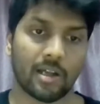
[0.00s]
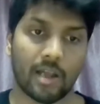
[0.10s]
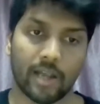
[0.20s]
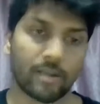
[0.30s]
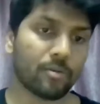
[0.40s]

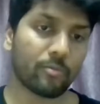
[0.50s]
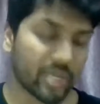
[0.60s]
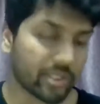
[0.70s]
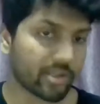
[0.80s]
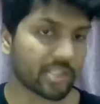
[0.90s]
I know
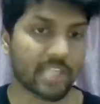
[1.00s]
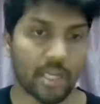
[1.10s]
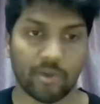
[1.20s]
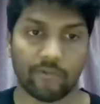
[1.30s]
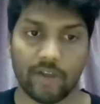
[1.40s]
metrics
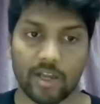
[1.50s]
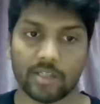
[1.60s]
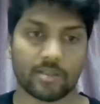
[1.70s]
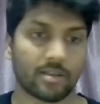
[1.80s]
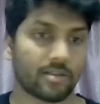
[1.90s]
can be
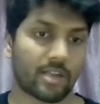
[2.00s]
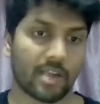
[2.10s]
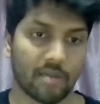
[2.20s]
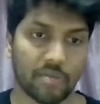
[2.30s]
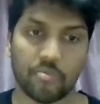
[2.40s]
faked, they
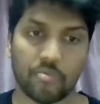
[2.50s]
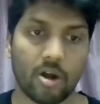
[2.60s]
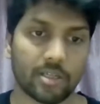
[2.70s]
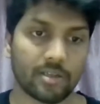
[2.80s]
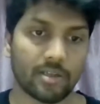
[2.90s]
can be
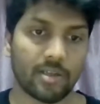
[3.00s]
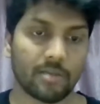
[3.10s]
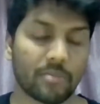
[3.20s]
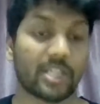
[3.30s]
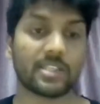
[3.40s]
bought,
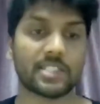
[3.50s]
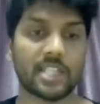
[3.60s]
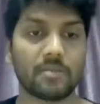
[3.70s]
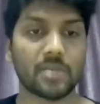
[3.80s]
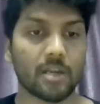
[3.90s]
but at the
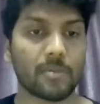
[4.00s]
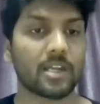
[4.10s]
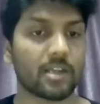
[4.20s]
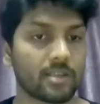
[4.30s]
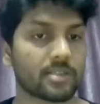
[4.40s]
same time, like
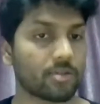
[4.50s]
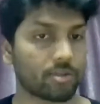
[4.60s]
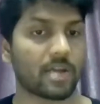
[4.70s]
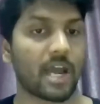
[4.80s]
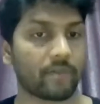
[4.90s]
it's good to
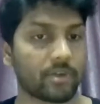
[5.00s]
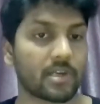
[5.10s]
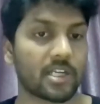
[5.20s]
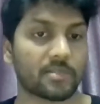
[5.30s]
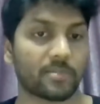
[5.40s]
have a
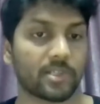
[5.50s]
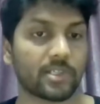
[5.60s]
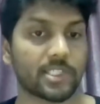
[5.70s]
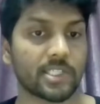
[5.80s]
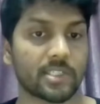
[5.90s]
transparent
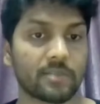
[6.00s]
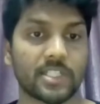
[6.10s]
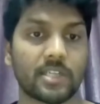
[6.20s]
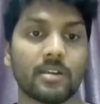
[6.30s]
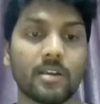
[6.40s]
system.
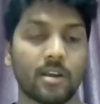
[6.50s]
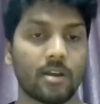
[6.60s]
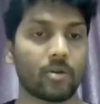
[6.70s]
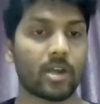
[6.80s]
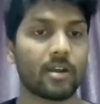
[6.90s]
See,
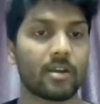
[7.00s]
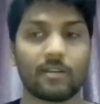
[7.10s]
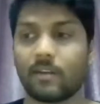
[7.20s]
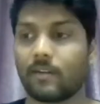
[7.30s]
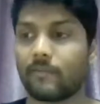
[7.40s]
okay,
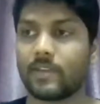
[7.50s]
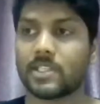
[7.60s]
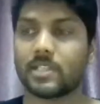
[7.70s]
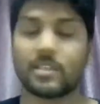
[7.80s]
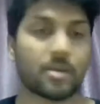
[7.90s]
if these
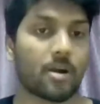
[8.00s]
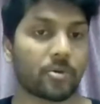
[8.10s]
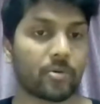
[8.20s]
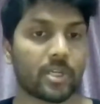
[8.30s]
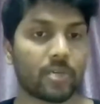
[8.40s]
are the top
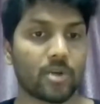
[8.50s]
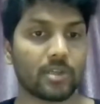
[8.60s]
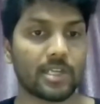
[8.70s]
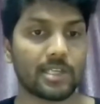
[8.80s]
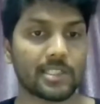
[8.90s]
21
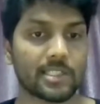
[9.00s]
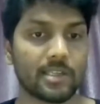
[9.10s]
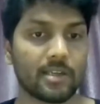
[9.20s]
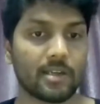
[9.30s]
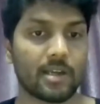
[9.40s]
guilds,
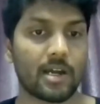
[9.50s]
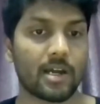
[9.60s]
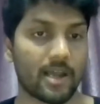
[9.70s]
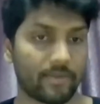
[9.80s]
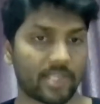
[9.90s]

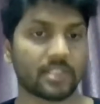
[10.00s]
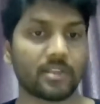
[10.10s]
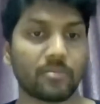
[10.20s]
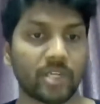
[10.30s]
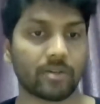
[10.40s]
and these are the
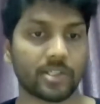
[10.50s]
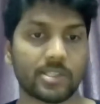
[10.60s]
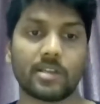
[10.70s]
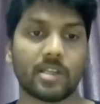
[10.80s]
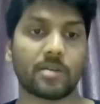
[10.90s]
metrics
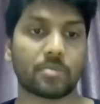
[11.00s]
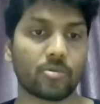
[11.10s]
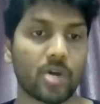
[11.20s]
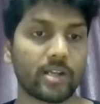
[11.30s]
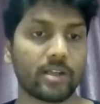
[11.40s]
that they are
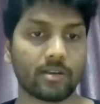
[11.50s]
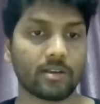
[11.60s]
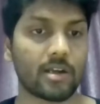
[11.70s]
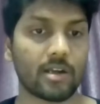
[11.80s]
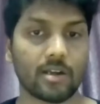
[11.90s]
providing,
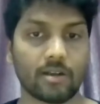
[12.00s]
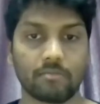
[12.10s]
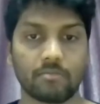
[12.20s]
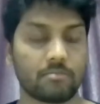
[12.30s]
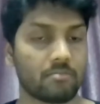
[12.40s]

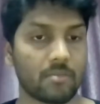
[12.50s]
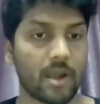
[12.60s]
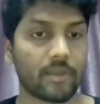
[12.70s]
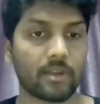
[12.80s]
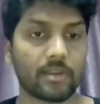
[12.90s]

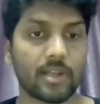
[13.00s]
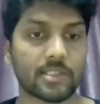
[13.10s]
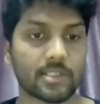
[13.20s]
I think that's